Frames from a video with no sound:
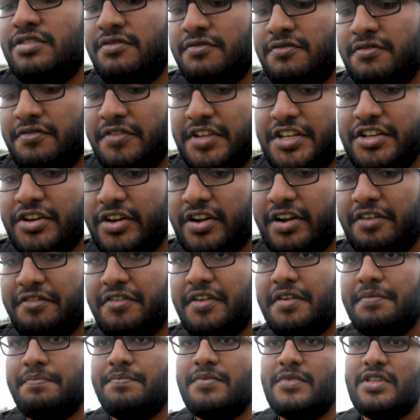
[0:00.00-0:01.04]

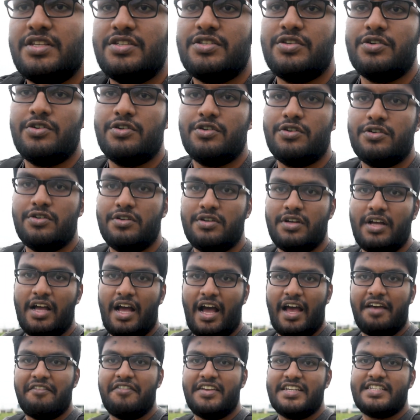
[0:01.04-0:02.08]
videography. So
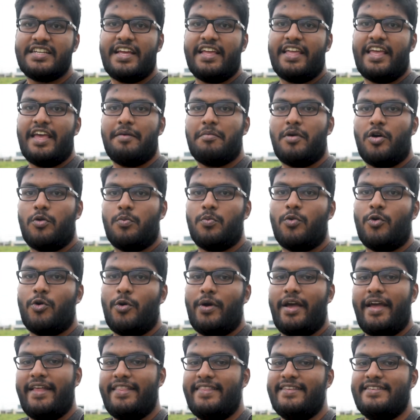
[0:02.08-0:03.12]
I wish I came out more
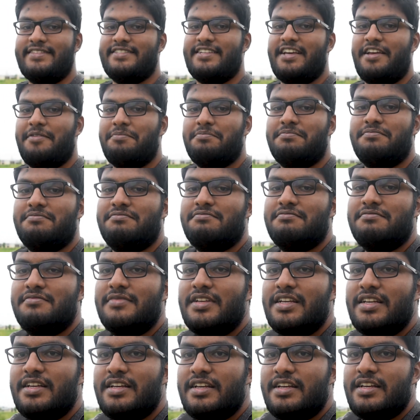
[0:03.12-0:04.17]
at this time.
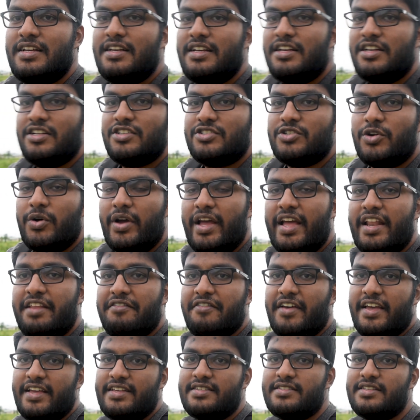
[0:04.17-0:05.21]
So
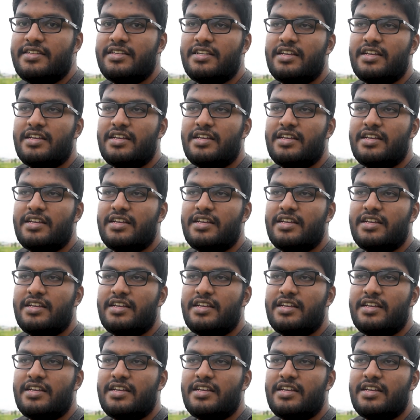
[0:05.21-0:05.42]
anyways,